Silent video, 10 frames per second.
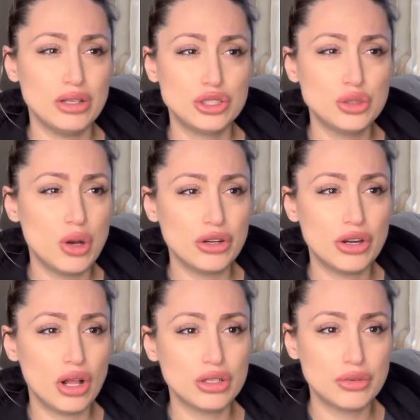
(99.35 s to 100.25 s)

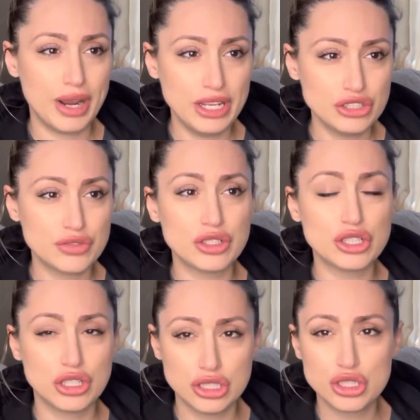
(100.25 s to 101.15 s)
$200 range for a
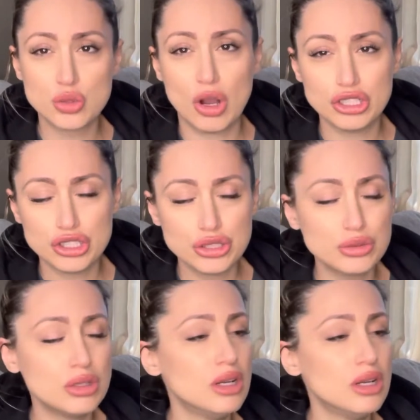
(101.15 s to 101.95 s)
good squat shoe,